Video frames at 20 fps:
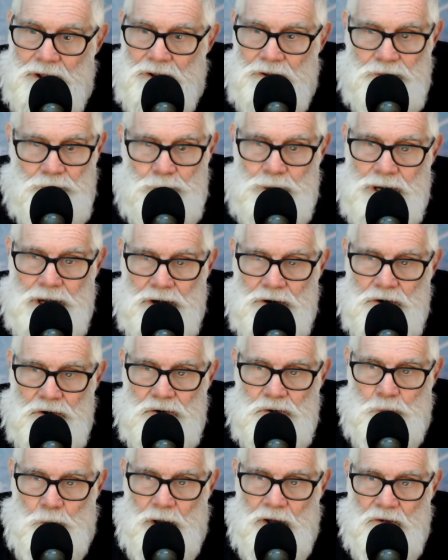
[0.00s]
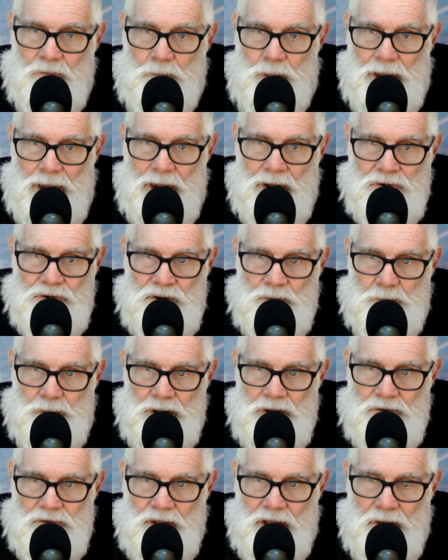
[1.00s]
312 pounds,
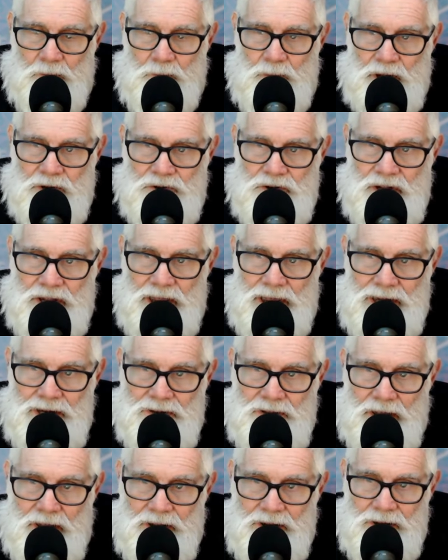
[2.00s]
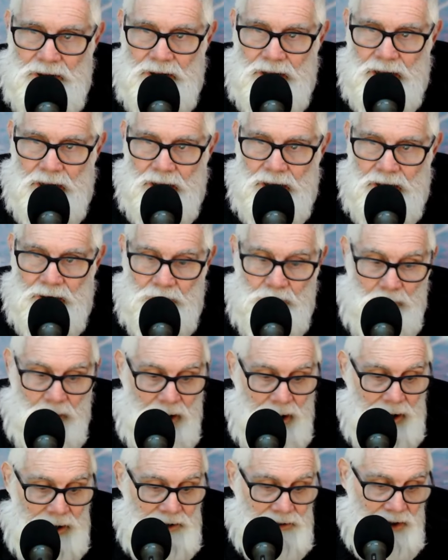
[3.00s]
depends how much he ate that uh,
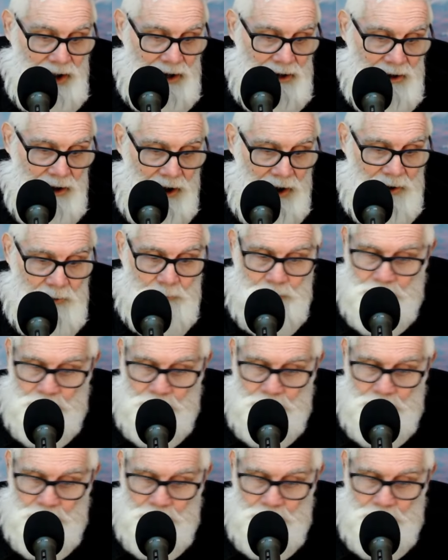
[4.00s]
ate that night.